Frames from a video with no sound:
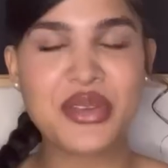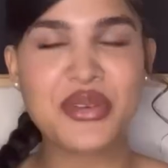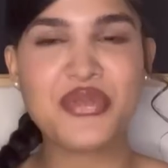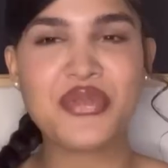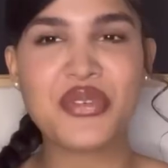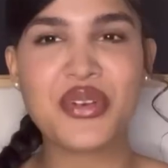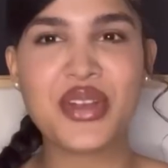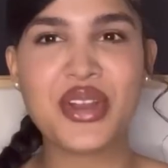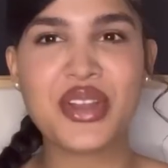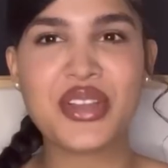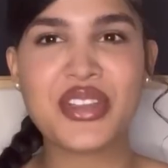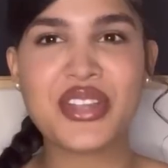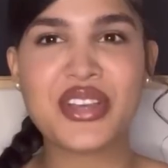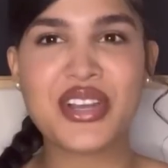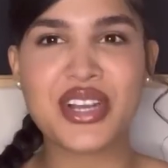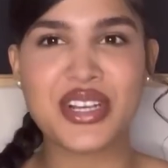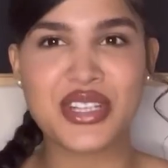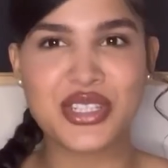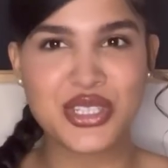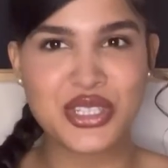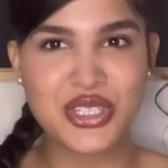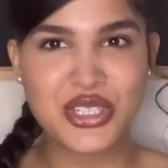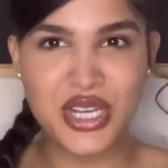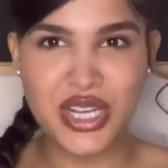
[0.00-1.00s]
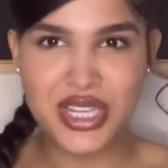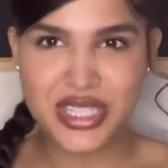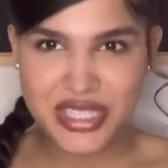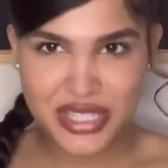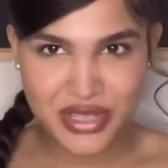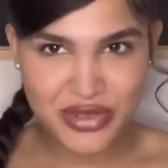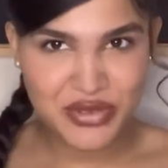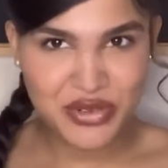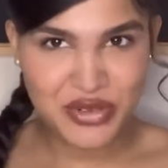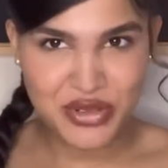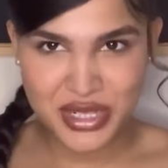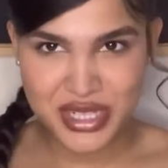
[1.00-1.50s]
you for the
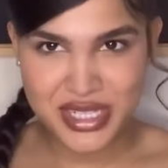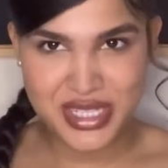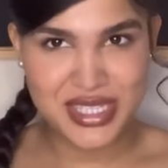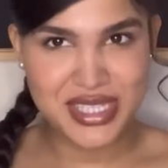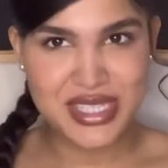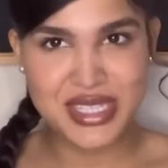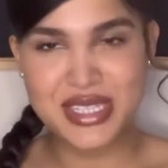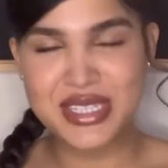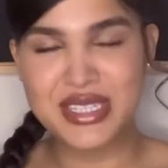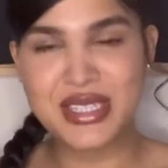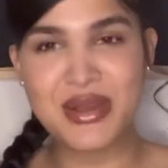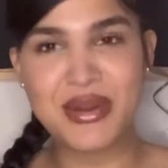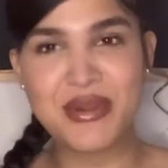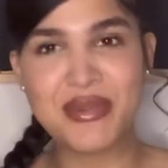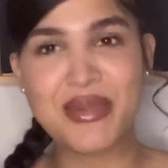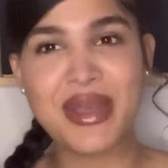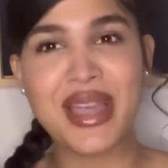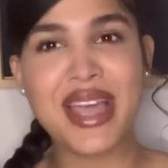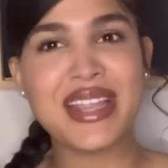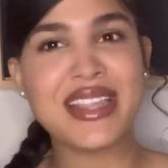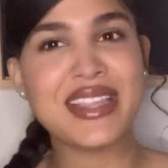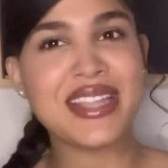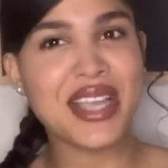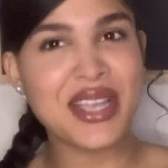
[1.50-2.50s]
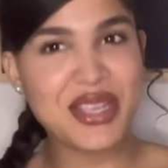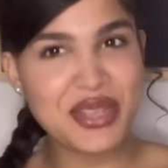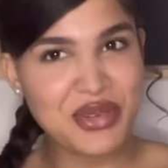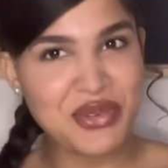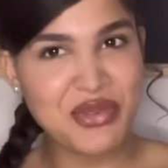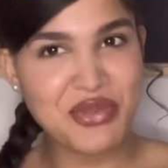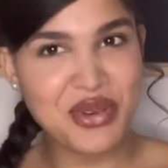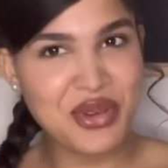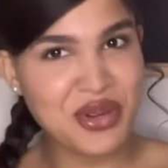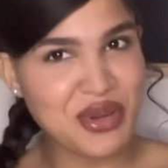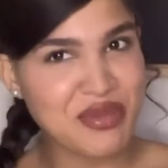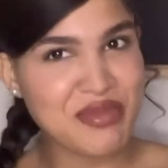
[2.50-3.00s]
constructive criticism and thank you
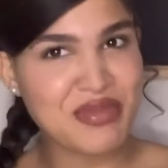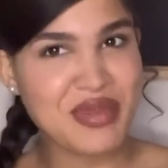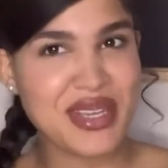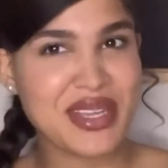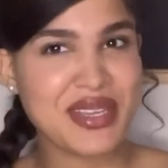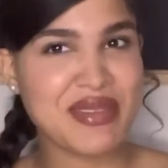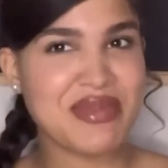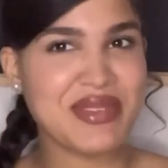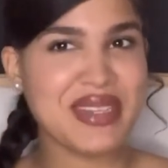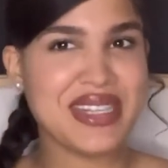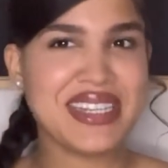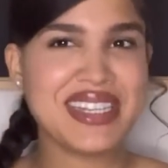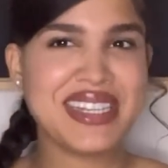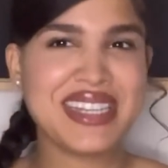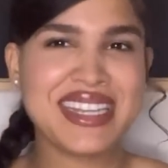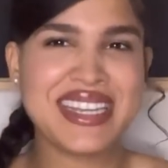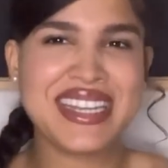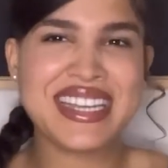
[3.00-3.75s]
for your payment.